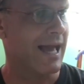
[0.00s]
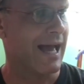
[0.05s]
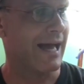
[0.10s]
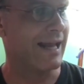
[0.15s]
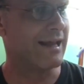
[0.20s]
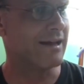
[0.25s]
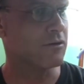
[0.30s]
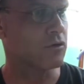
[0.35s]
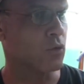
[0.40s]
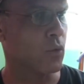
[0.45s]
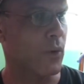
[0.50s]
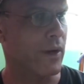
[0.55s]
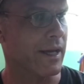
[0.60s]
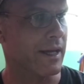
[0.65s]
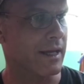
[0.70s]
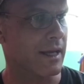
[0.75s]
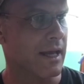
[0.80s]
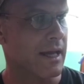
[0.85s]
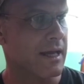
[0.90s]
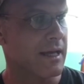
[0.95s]
An
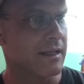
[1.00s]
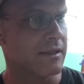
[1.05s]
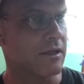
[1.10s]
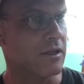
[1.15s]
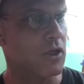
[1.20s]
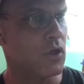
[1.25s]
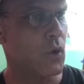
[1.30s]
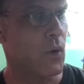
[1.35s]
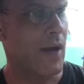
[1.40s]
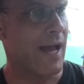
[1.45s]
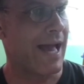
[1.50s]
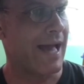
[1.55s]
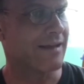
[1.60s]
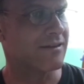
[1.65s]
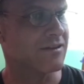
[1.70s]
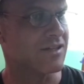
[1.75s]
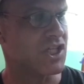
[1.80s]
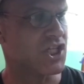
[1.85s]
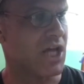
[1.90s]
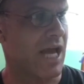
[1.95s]
X-wing, the new
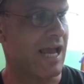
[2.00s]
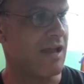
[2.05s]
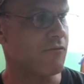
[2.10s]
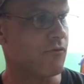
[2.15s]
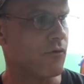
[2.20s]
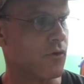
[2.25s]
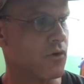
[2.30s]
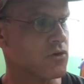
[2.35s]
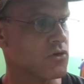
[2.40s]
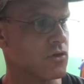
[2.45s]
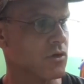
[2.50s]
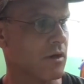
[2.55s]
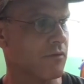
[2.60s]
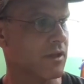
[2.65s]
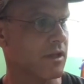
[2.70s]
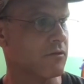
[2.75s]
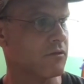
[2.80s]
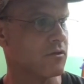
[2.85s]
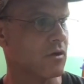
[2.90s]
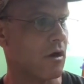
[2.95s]
XJ version of
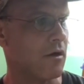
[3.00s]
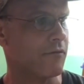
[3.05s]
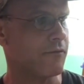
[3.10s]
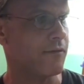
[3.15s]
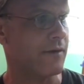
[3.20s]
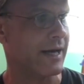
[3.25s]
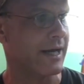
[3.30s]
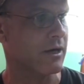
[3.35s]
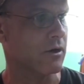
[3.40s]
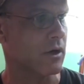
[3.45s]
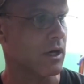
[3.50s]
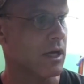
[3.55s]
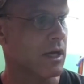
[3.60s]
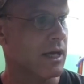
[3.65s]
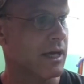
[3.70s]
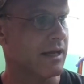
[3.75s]
the starfighter,